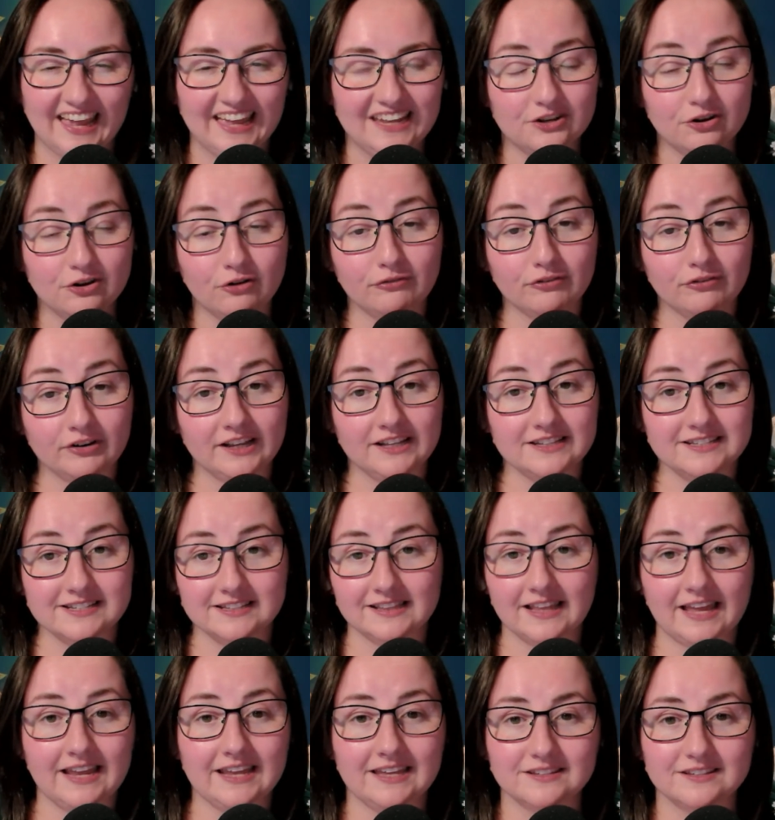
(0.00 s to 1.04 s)
And don't forget to
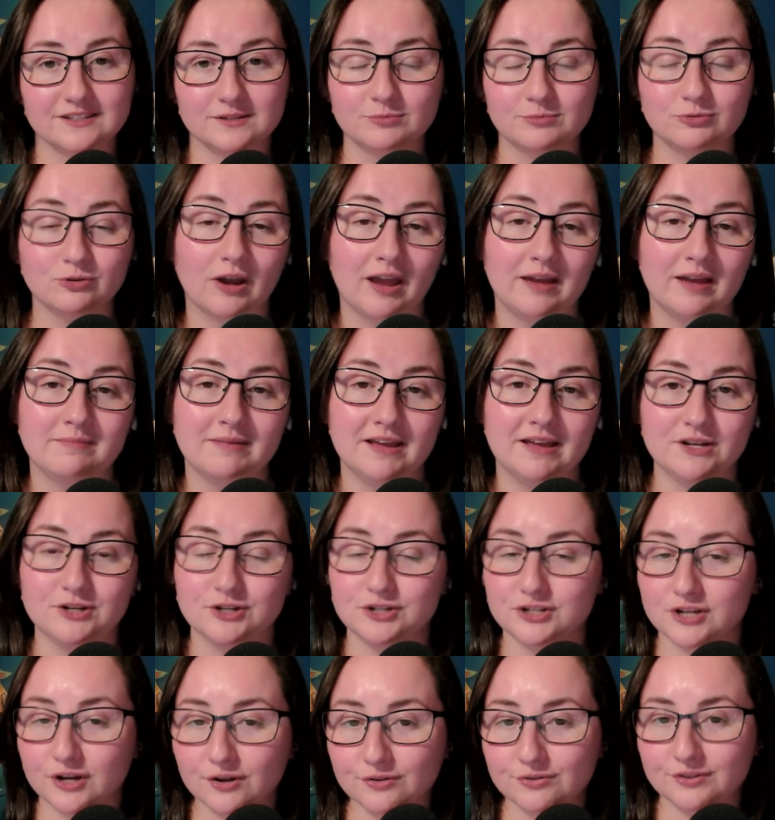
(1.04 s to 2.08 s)
like, subscribe, and
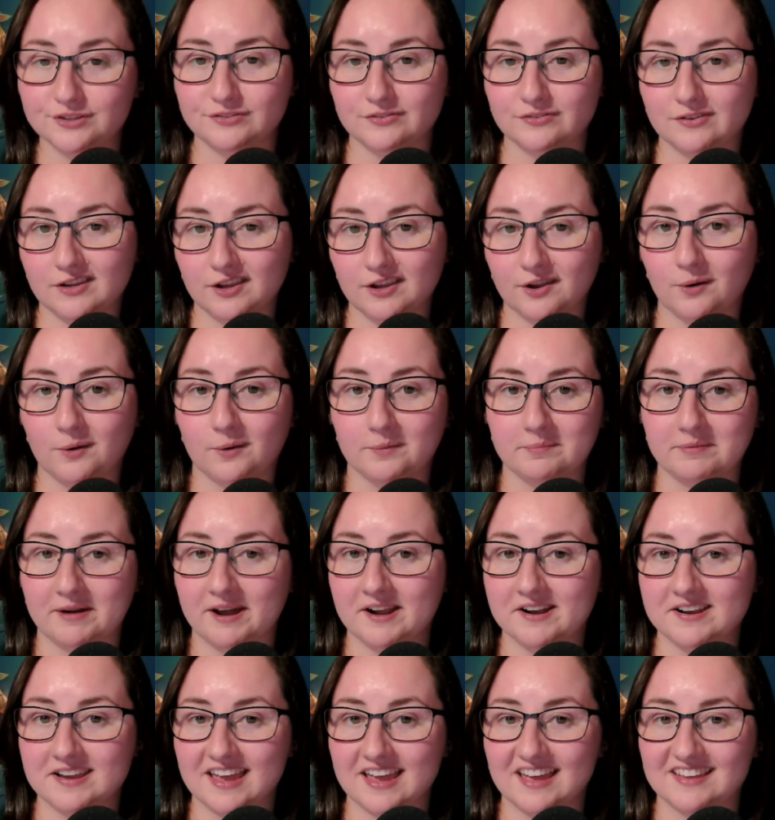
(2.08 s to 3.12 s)
share this video or
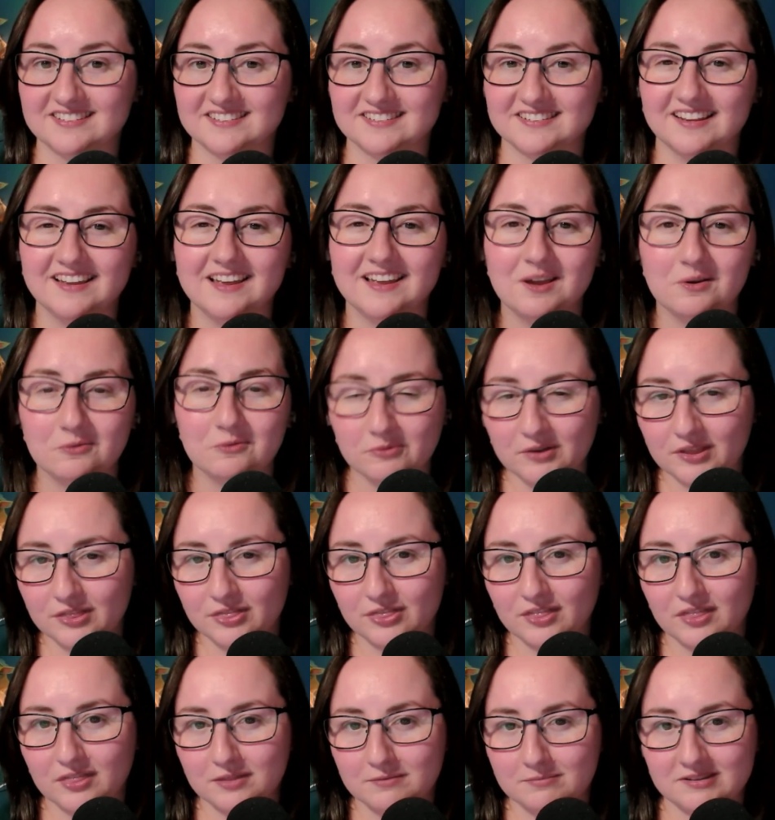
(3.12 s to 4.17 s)
podcast
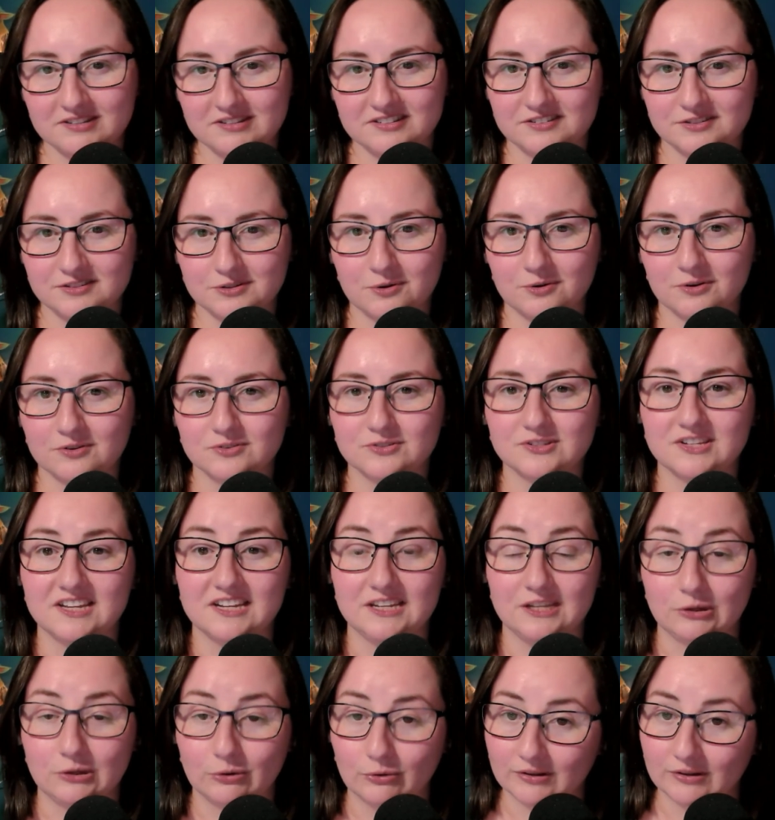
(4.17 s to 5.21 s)
with the business owners
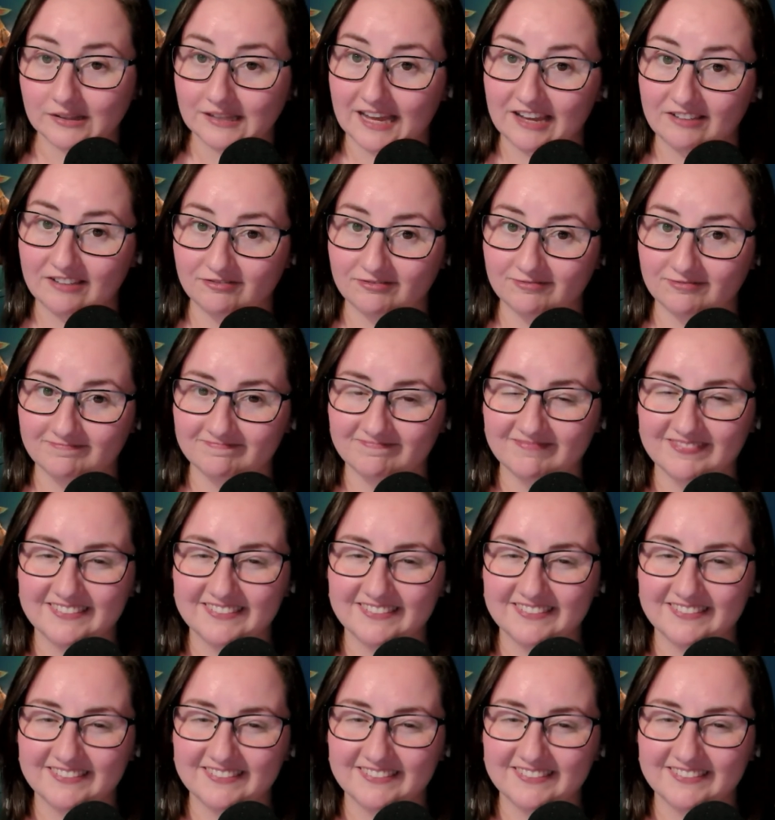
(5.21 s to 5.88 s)
in your life.